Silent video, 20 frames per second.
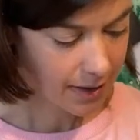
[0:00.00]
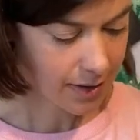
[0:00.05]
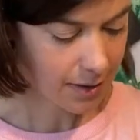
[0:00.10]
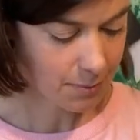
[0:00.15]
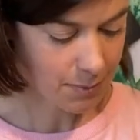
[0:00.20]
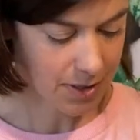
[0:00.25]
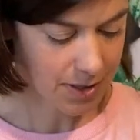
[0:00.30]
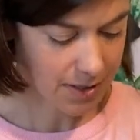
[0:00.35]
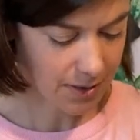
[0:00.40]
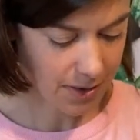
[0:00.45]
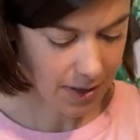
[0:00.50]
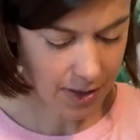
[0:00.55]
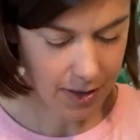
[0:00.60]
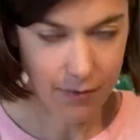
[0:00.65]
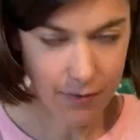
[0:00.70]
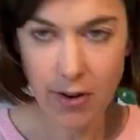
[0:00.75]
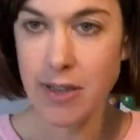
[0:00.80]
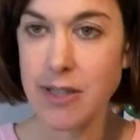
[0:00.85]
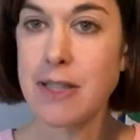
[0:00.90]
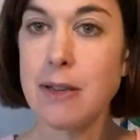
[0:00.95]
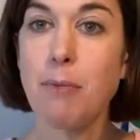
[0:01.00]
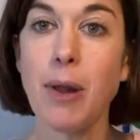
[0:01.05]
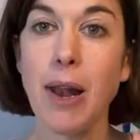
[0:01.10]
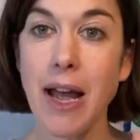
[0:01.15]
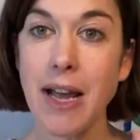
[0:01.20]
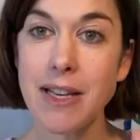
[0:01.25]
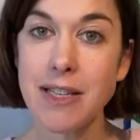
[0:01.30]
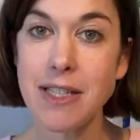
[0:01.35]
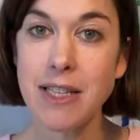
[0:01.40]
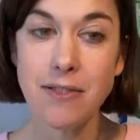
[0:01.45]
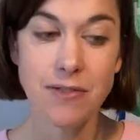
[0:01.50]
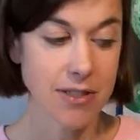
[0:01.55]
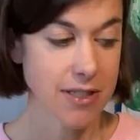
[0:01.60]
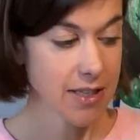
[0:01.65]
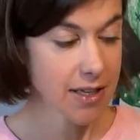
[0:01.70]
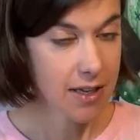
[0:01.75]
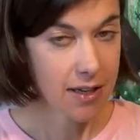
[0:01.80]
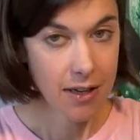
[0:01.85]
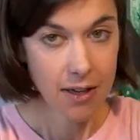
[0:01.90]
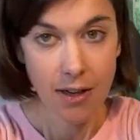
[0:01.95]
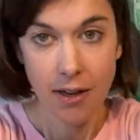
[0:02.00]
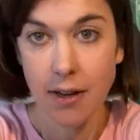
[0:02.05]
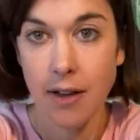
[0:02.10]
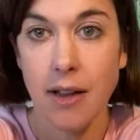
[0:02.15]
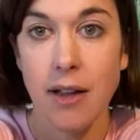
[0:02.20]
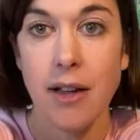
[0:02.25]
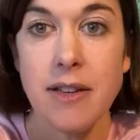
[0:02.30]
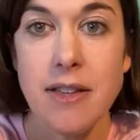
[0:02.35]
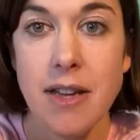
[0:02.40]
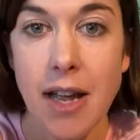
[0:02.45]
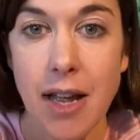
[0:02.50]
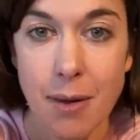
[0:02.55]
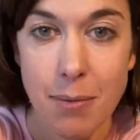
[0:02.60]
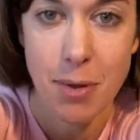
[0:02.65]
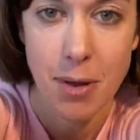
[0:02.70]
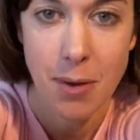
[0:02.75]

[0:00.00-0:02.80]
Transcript: can be doing a very simple activity uh, to help